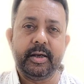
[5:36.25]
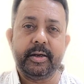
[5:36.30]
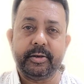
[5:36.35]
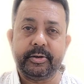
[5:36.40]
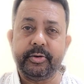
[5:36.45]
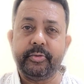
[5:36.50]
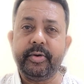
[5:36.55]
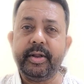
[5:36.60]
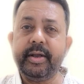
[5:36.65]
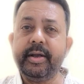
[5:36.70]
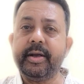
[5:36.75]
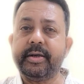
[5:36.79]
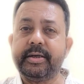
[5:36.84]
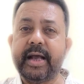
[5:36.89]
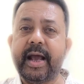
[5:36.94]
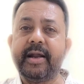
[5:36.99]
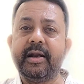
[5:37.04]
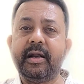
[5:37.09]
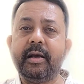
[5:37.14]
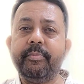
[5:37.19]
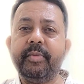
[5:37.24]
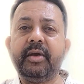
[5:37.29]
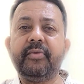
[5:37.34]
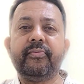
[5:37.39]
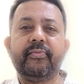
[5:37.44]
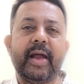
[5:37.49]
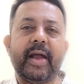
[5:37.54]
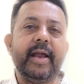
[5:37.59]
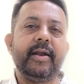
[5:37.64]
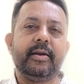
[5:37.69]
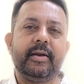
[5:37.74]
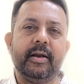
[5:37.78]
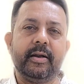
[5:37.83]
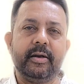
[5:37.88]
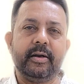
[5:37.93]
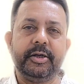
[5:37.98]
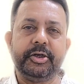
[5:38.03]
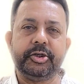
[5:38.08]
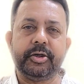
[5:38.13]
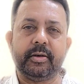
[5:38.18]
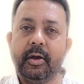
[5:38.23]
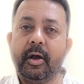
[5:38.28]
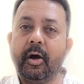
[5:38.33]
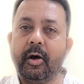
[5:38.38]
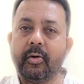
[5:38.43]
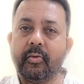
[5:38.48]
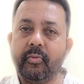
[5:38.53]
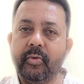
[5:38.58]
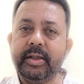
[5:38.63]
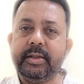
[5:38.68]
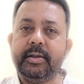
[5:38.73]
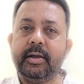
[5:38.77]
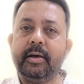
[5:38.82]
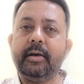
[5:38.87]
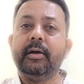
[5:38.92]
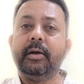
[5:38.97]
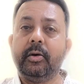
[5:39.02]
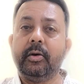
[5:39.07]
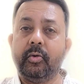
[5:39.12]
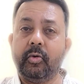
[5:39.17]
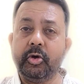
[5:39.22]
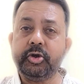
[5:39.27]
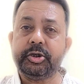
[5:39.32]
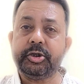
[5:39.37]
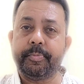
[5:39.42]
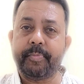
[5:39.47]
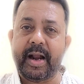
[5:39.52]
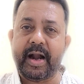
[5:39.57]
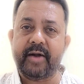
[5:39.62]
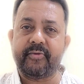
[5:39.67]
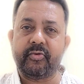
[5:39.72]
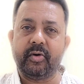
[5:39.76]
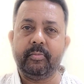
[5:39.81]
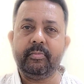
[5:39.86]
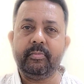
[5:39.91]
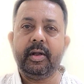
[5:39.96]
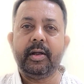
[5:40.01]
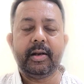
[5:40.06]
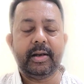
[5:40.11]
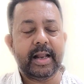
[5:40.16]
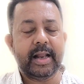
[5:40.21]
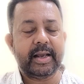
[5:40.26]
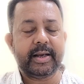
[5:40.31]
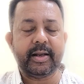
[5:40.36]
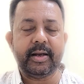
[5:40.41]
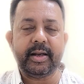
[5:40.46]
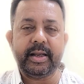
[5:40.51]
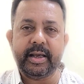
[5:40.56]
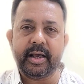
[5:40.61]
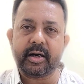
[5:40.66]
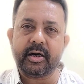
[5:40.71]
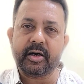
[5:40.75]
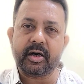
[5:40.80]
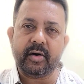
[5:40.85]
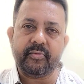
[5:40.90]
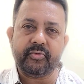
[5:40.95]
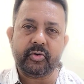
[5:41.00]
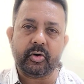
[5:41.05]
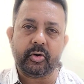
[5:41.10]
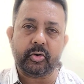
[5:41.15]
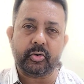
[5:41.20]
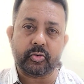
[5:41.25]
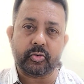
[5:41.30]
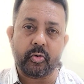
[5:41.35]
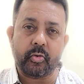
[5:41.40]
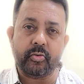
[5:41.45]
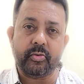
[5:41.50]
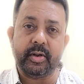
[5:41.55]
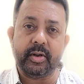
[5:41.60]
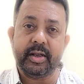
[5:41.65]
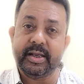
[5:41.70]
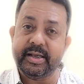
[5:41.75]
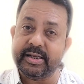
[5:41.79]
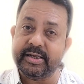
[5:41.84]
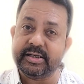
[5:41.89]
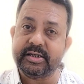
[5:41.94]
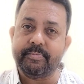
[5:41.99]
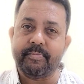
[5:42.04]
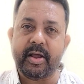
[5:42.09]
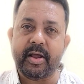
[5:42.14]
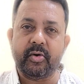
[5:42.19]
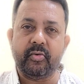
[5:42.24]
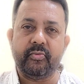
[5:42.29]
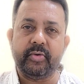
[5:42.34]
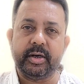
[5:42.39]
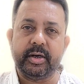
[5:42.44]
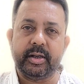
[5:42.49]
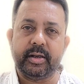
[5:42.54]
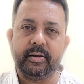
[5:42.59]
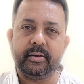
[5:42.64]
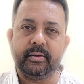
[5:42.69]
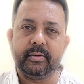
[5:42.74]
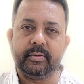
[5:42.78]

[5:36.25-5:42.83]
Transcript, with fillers: during a dynamic flight condition or when the host platform like an aircraft or drone is maneuvering.